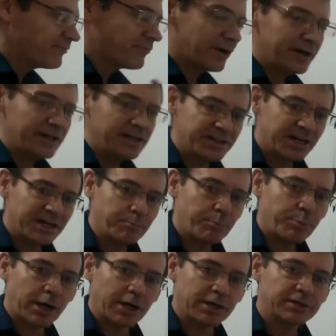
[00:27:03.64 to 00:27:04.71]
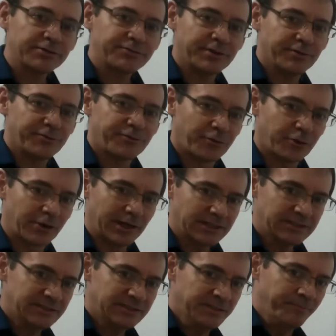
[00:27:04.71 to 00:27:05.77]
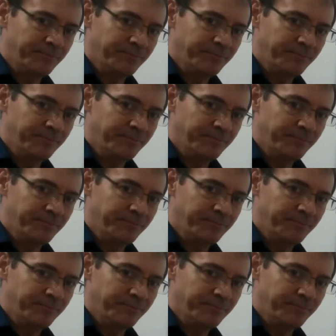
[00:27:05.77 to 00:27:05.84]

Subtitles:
already done part of it for us.